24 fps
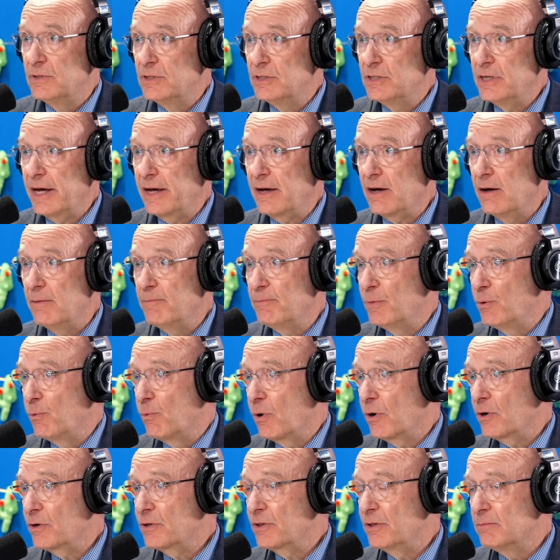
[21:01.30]
take up the
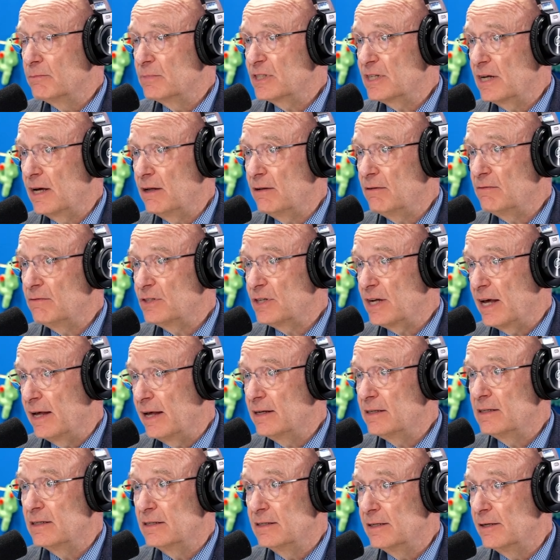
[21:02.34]
work themselves
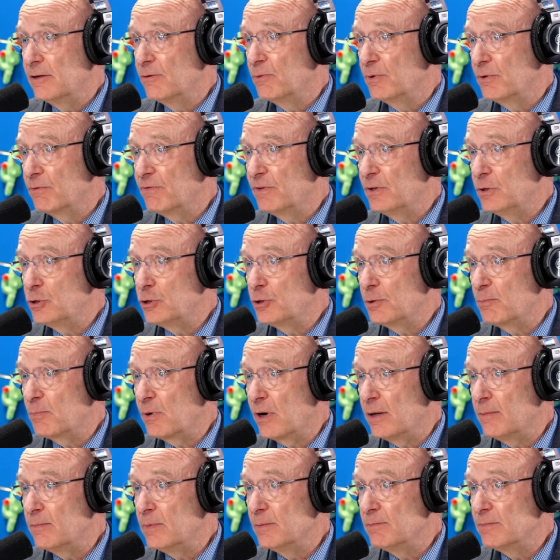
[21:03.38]
and to deal with future
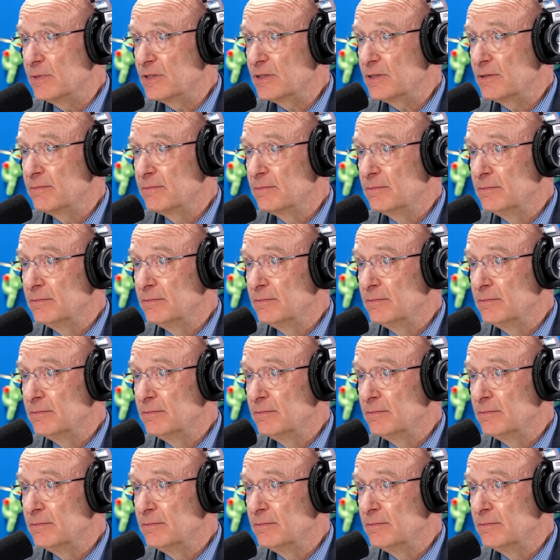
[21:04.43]
problems.